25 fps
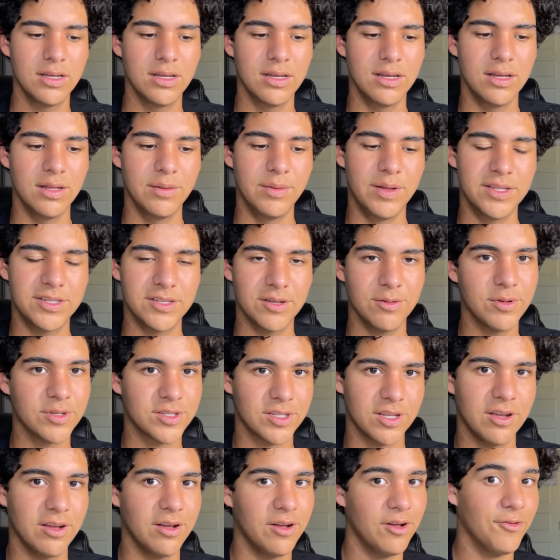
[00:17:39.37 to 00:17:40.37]
It's almost
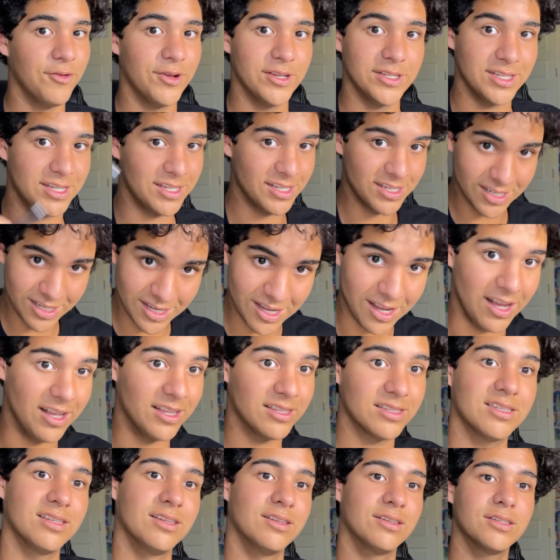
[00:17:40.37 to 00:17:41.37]
always, it's just
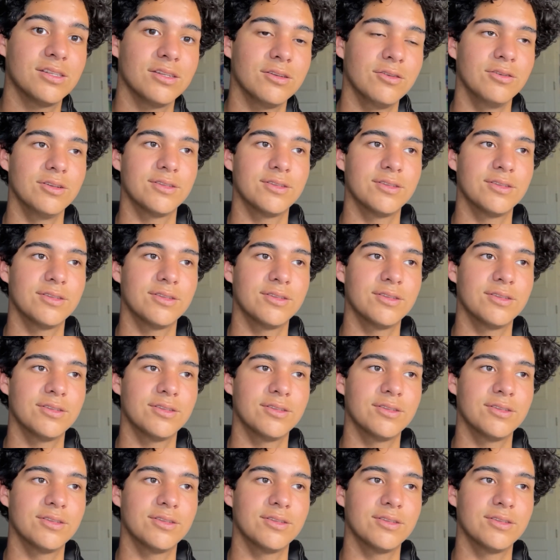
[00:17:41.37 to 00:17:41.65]
constant too.